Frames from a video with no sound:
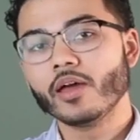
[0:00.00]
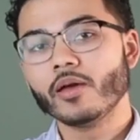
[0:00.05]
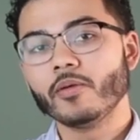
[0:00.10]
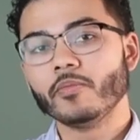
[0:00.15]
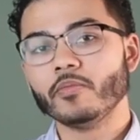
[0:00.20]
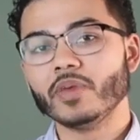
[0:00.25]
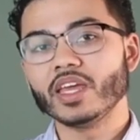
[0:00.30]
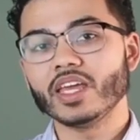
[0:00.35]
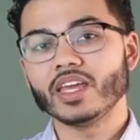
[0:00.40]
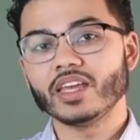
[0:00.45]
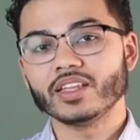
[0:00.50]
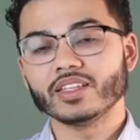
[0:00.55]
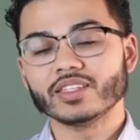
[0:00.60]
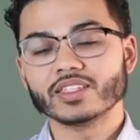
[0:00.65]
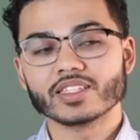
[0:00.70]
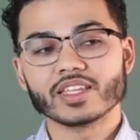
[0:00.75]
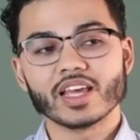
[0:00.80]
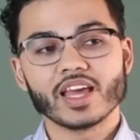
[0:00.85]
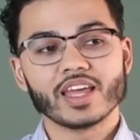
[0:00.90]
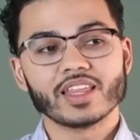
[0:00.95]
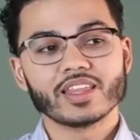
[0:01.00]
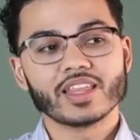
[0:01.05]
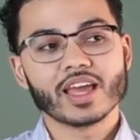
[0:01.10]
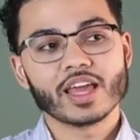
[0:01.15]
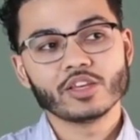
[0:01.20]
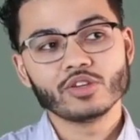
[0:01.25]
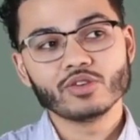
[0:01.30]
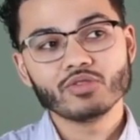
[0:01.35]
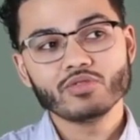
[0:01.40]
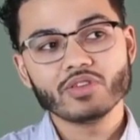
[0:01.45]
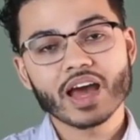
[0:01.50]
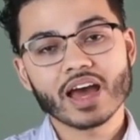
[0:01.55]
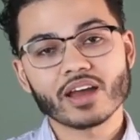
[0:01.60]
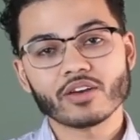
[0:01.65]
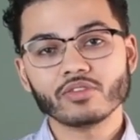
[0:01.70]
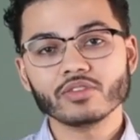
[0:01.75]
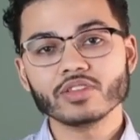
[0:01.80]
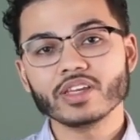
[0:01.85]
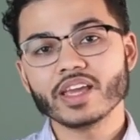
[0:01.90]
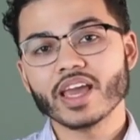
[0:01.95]
means that you not
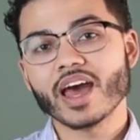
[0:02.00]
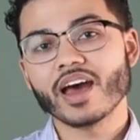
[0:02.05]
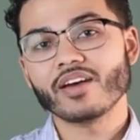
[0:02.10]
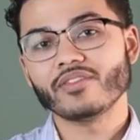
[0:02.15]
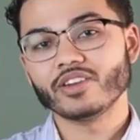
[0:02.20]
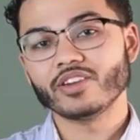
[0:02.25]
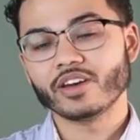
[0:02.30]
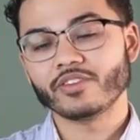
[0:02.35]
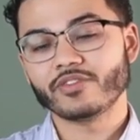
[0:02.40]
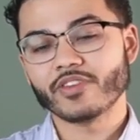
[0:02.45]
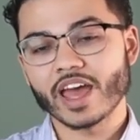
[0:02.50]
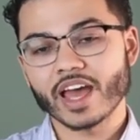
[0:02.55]
only have enough